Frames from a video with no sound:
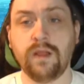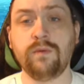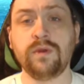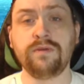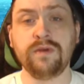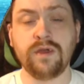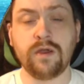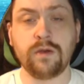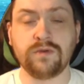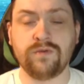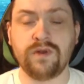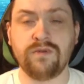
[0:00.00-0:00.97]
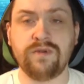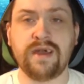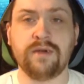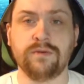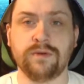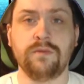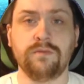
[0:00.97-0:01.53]
watching when girls run
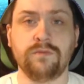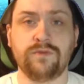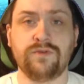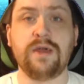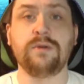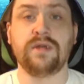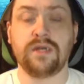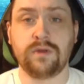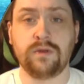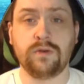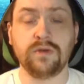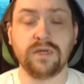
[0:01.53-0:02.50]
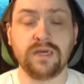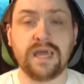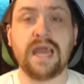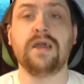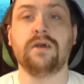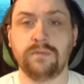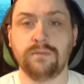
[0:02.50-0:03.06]
around, trouserless, causing
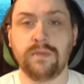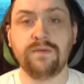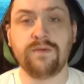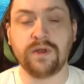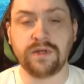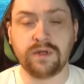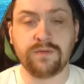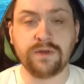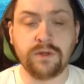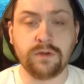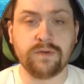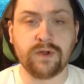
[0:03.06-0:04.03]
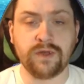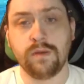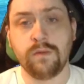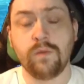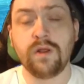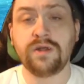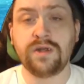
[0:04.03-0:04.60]
chaos, and fighting for Nuri.
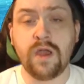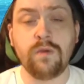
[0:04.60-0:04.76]
What I don't